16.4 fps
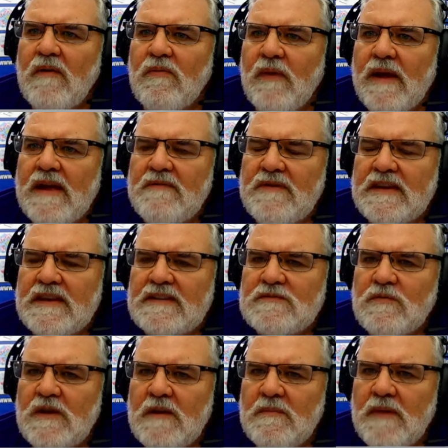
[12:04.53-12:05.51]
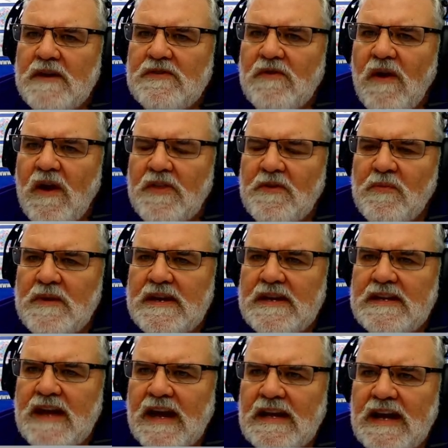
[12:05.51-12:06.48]
Raven is one of my
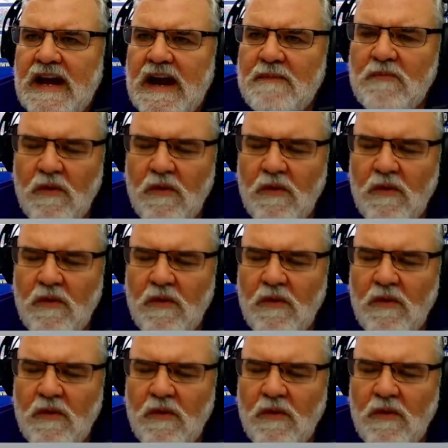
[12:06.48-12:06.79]
draw3d.com.